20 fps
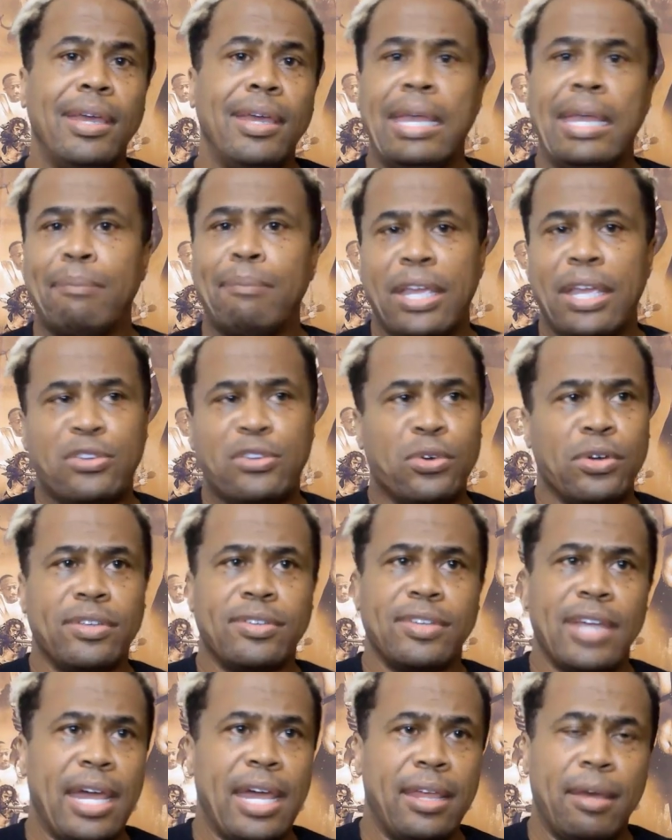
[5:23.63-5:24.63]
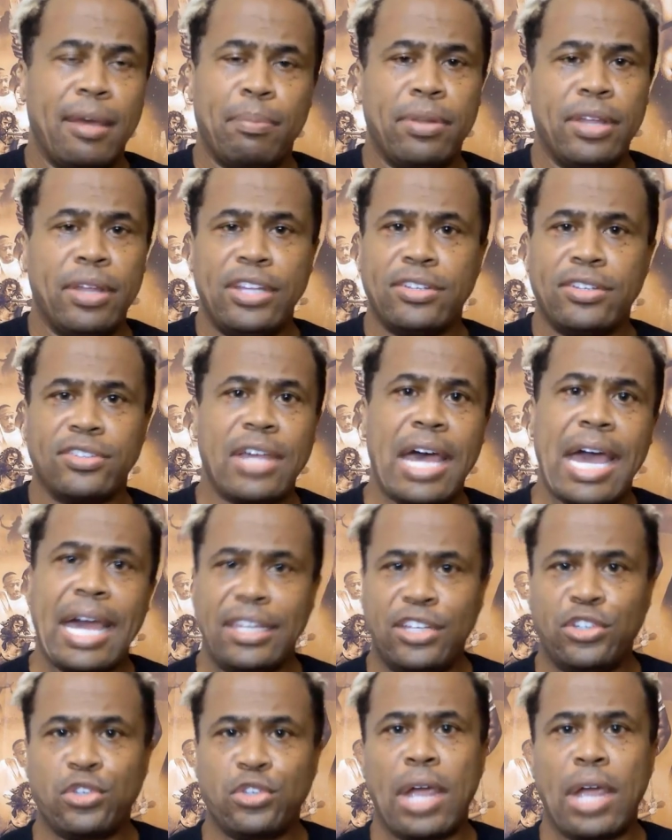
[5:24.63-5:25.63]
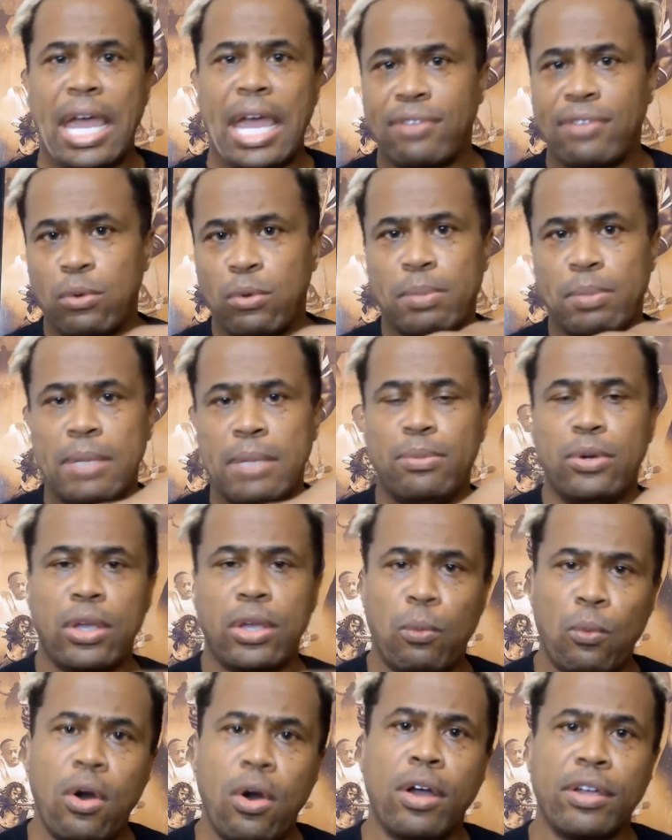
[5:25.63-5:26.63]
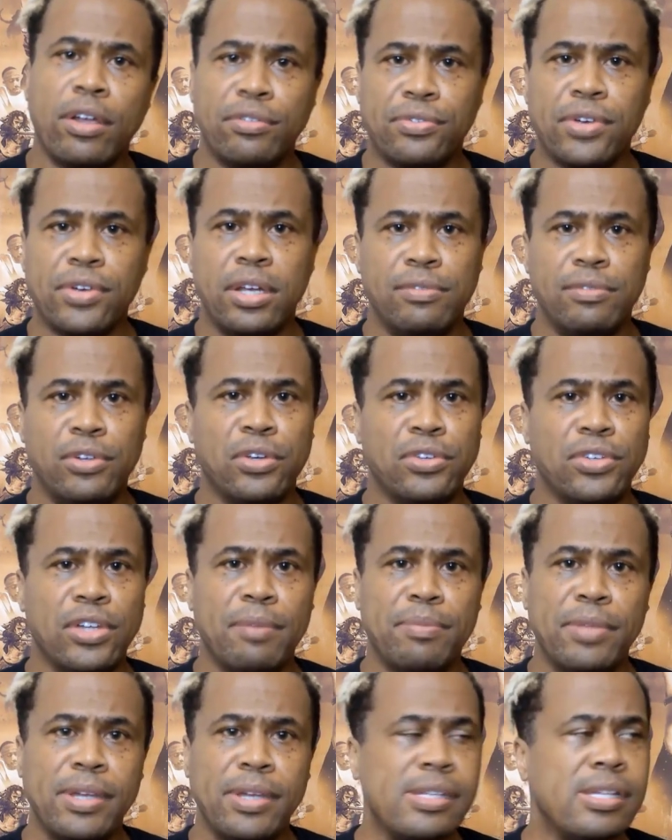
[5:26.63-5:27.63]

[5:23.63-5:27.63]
Make sure it's not a place that's highly trafficked where people can walk in front of you or something.